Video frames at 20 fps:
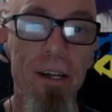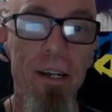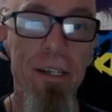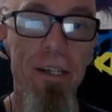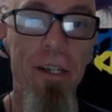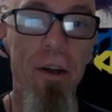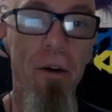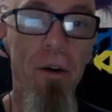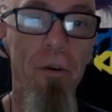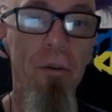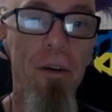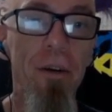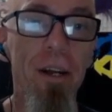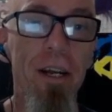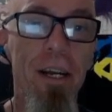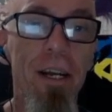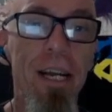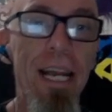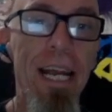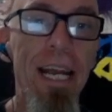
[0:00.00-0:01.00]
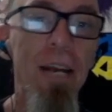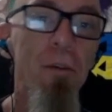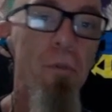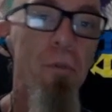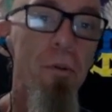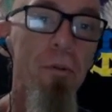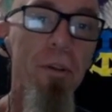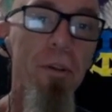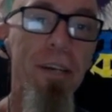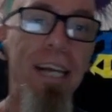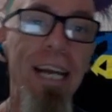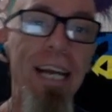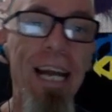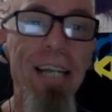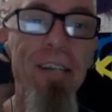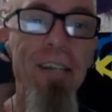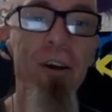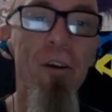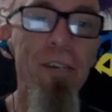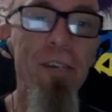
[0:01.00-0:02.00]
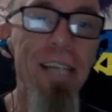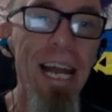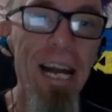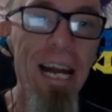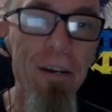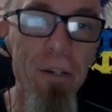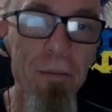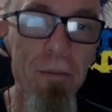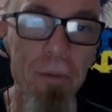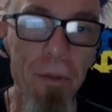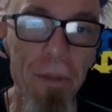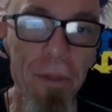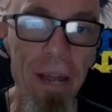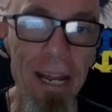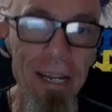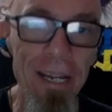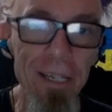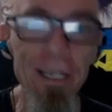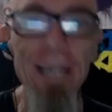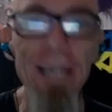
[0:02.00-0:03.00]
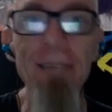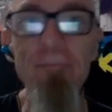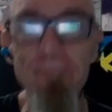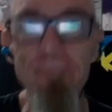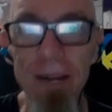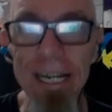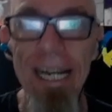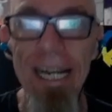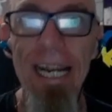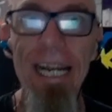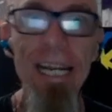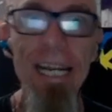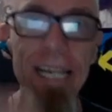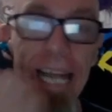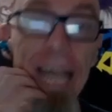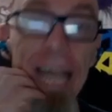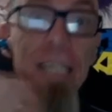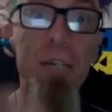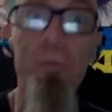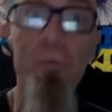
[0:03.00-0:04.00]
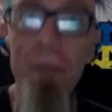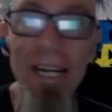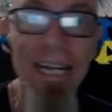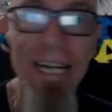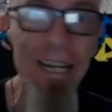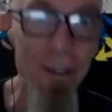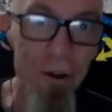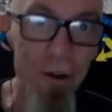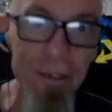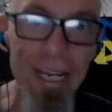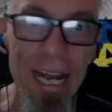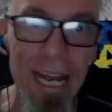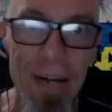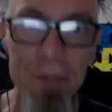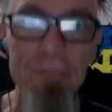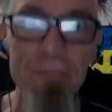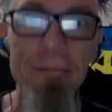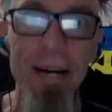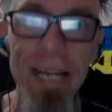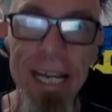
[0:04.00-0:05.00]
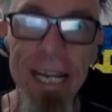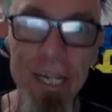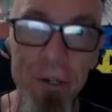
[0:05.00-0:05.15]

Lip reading: So here we were looking at non-countable things like money. Yes, we cannot count money.